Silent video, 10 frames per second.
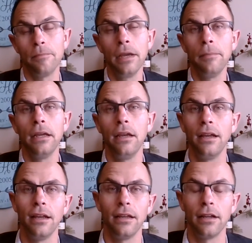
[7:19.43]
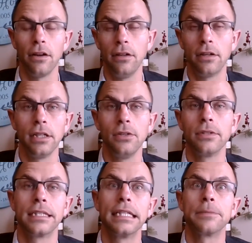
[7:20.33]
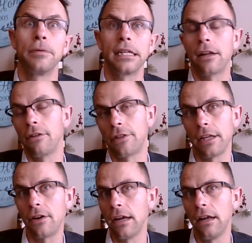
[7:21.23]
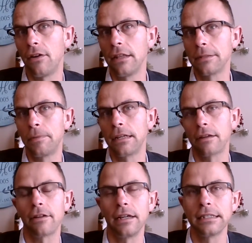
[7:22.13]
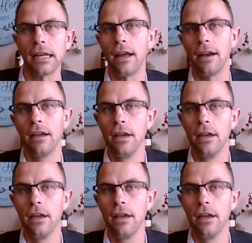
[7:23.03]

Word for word: Maybe you can use this particular theory or this particular insight,